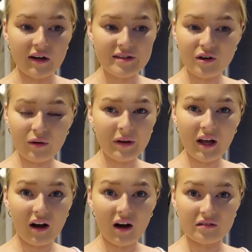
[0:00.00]
it's gotta be
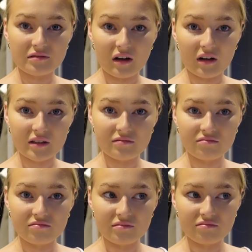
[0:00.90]
like
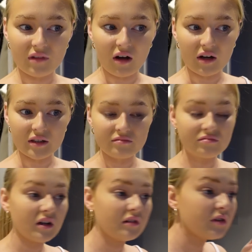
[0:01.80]
9:30,
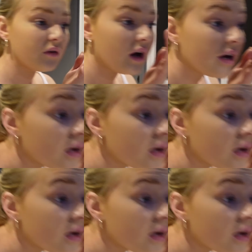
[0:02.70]
I feel like.